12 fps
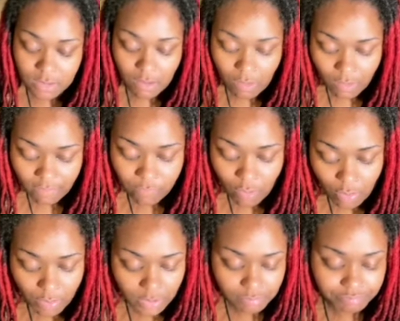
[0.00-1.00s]
So going
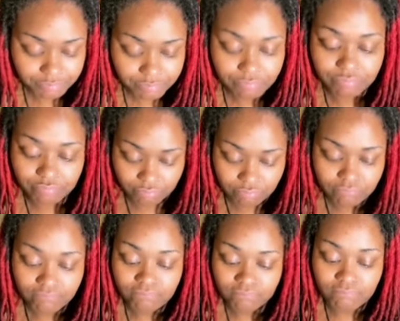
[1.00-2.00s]
forward,
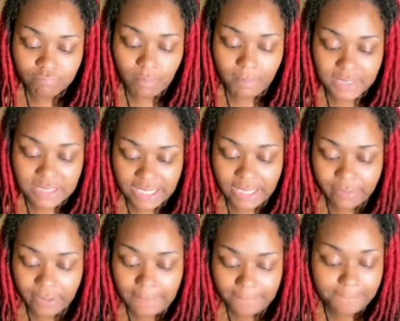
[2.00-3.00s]
be
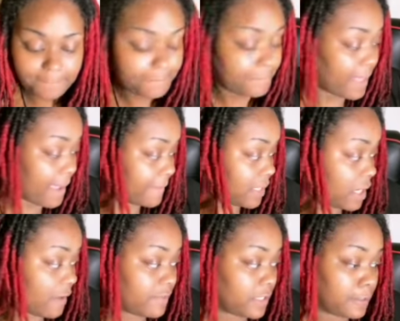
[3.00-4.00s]
sacred and
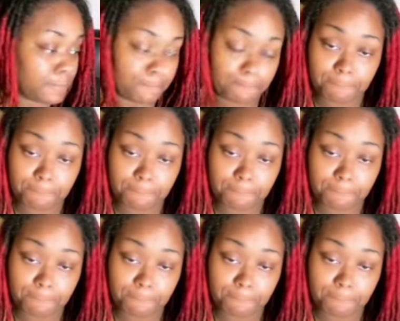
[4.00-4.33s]
be coveted.